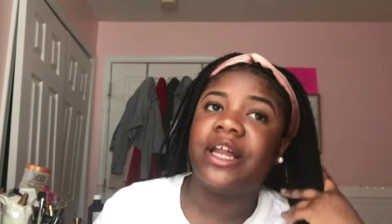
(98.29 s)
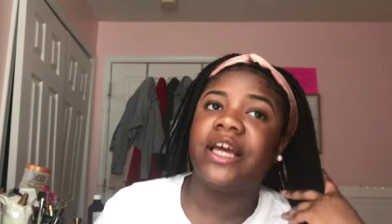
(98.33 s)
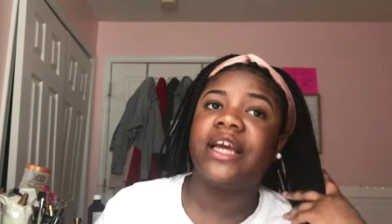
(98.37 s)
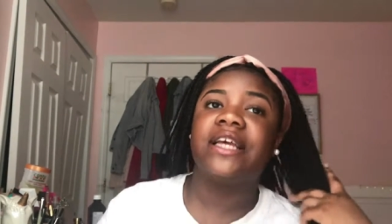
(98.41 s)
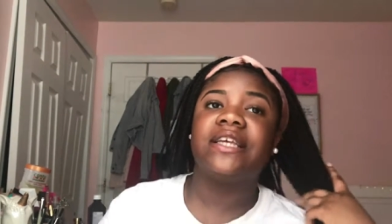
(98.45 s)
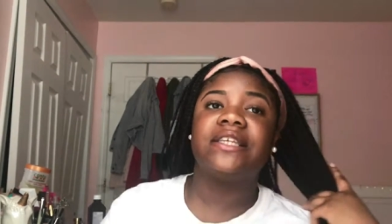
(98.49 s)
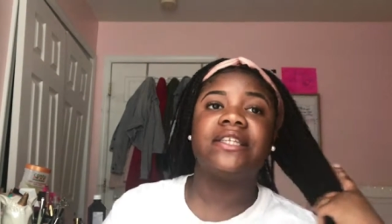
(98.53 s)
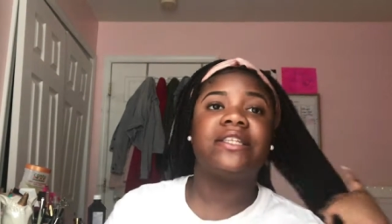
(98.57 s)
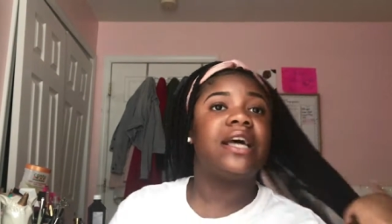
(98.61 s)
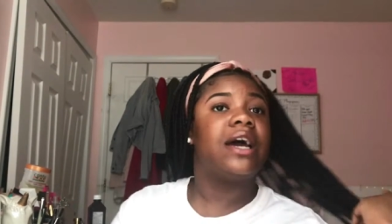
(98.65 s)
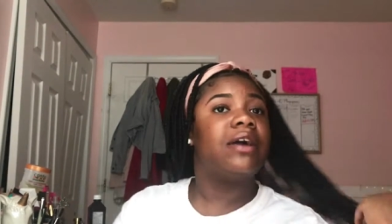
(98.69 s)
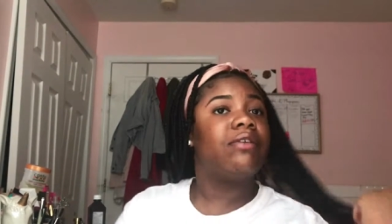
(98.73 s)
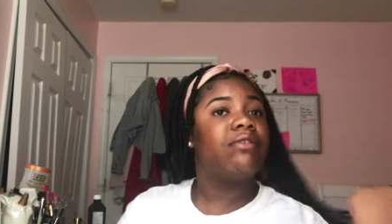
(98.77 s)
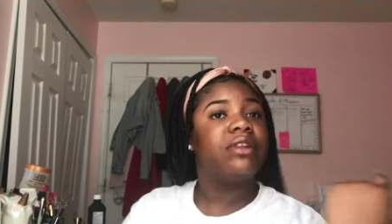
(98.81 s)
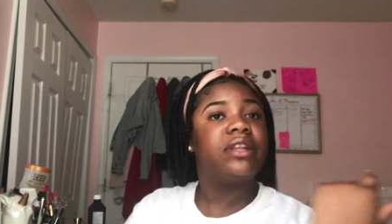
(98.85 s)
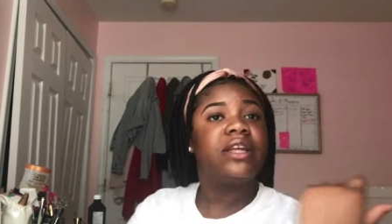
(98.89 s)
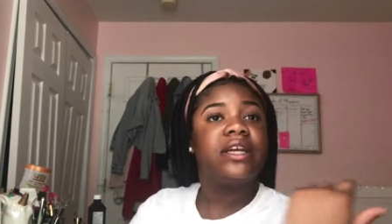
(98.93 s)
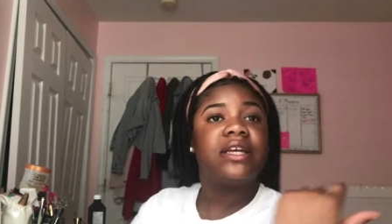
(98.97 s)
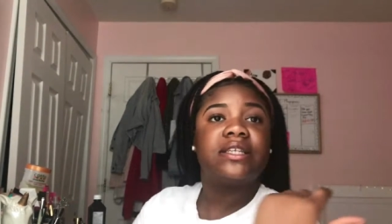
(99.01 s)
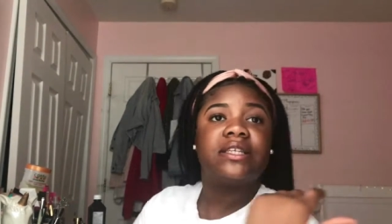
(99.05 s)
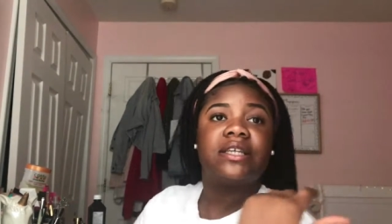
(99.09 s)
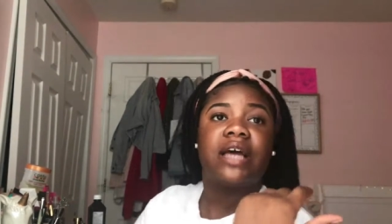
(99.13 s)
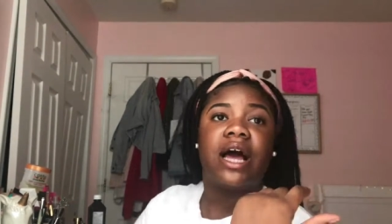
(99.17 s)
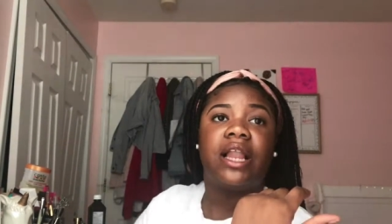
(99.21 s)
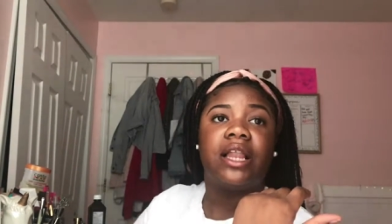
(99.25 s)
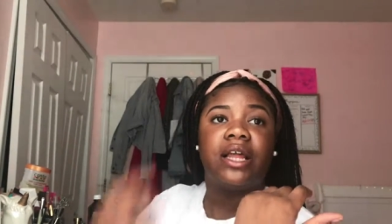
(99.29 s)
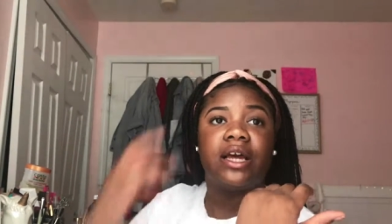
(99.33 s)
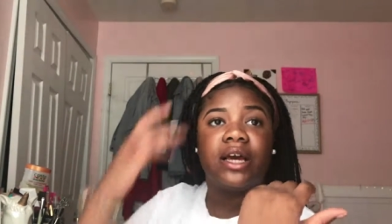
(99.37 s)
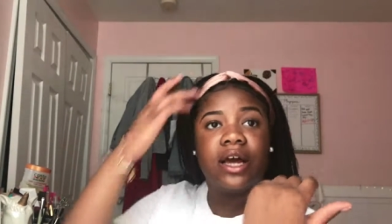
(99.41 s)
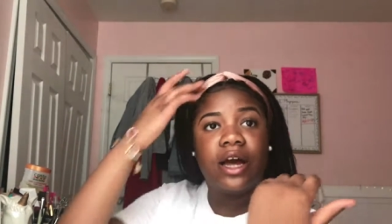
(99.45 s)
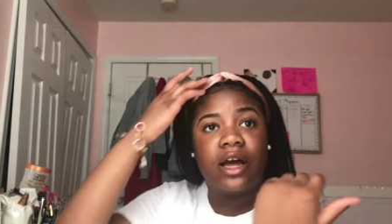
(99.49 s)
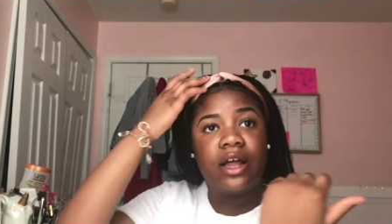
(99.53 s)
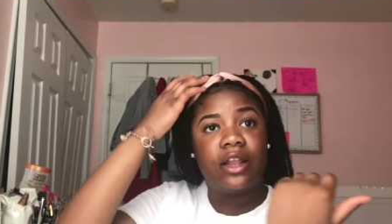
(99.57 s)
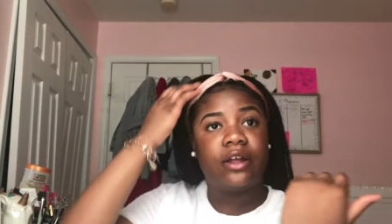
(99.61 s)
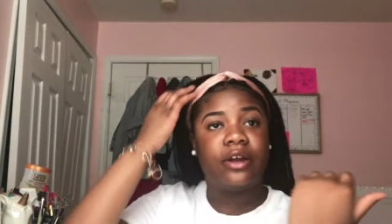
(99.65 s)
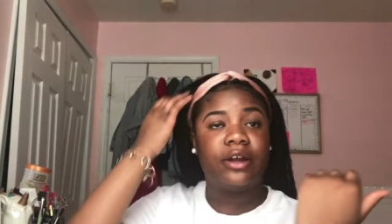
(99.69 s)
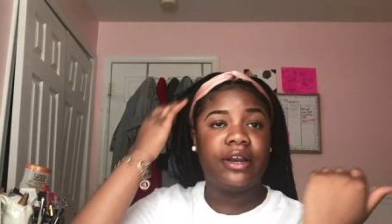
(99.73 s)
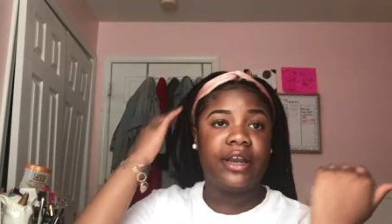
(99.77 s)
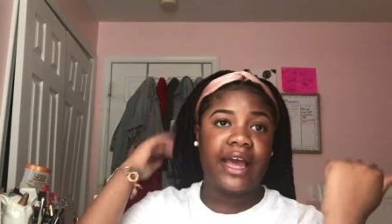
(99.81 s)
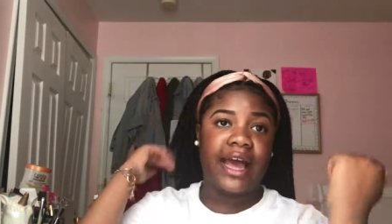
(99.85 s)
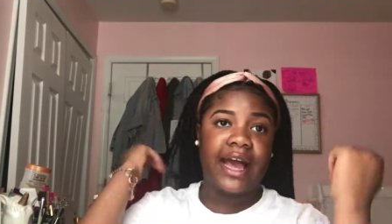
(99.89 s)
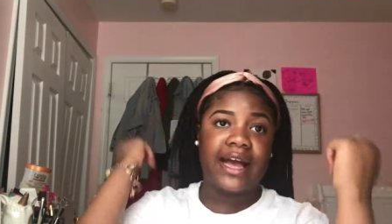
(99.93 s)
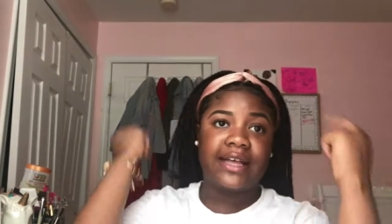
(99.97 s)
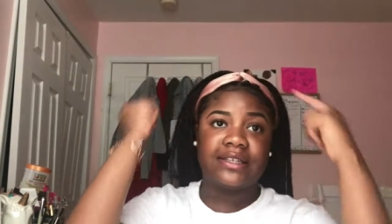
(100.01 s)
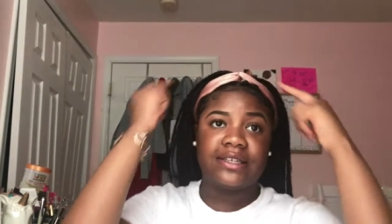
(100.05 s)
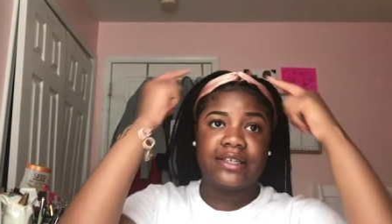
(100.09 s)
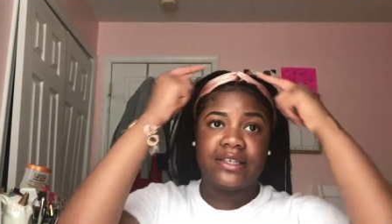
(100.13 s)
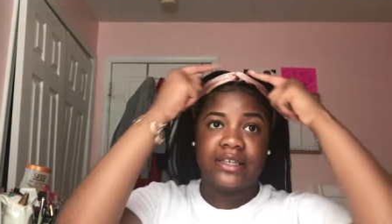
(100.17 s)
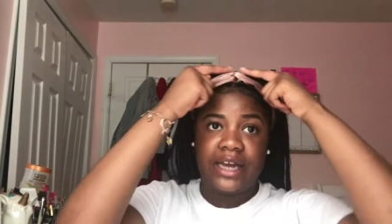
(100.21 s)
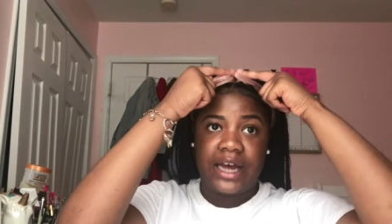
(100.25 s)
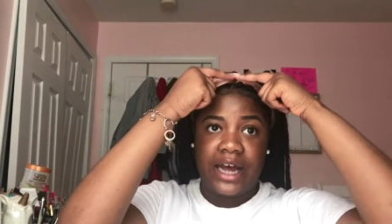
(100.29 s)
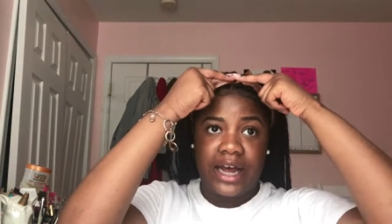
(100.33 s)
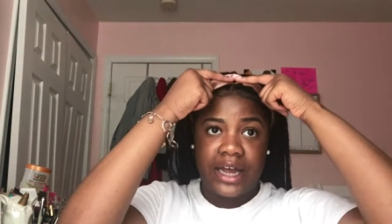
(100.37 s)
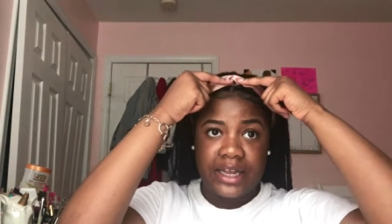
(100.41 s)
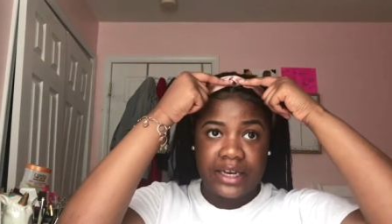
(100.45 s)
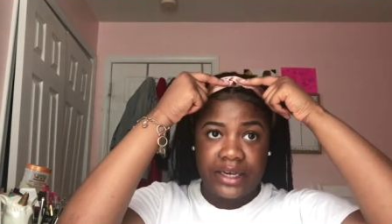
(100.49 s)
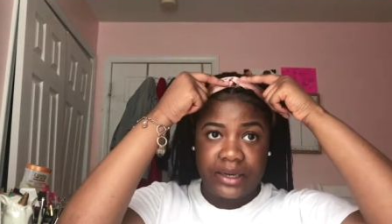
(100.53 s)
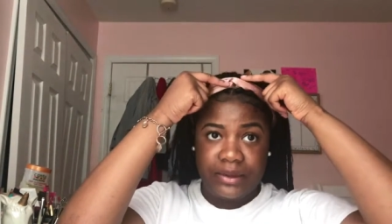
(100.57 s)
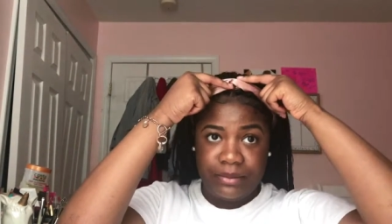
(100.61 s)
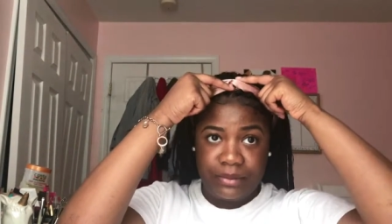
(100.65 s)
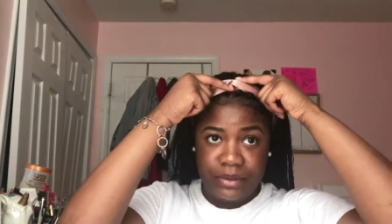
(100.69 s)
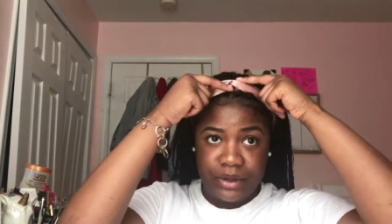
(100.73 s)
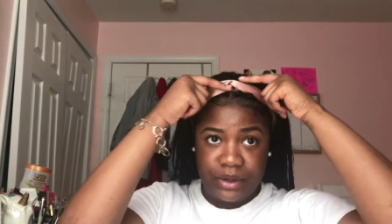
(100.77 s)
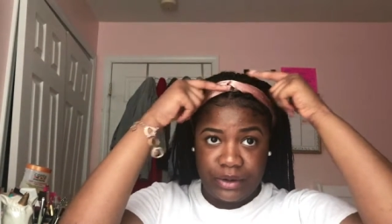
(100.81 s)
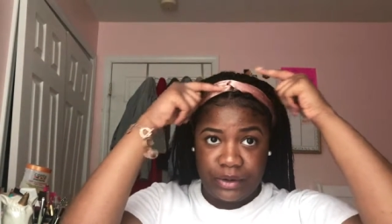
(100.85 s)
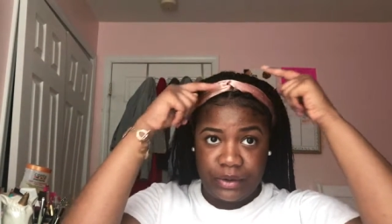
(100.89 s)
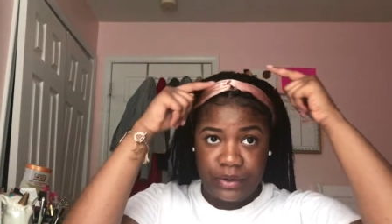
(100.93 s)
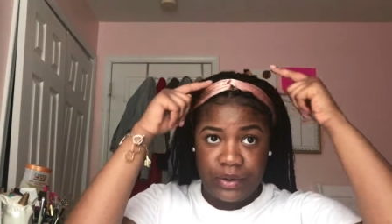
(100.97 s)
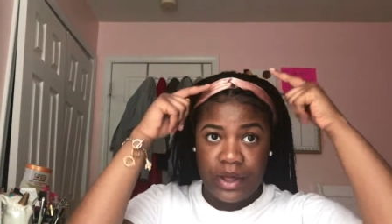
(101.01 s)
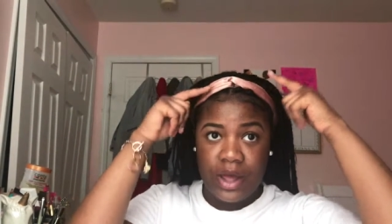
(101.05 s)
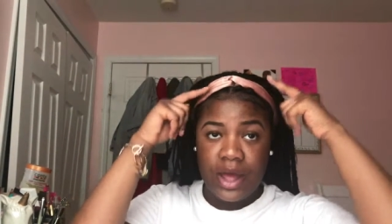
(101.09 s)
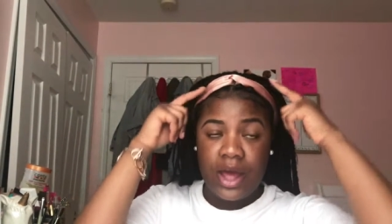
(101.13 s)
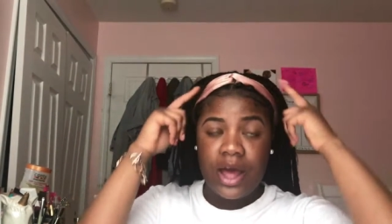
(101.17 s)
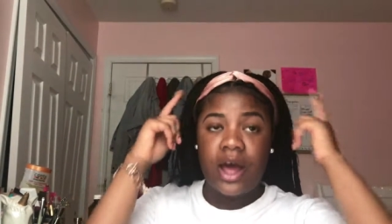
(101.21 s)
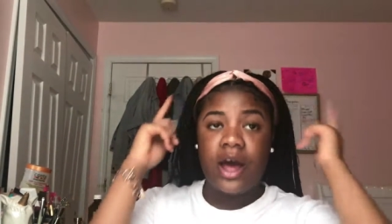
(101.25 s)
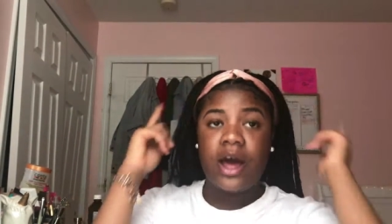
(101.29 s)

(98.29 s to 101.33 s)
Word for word: Like it's not really a solid color and it has a knot in the middle.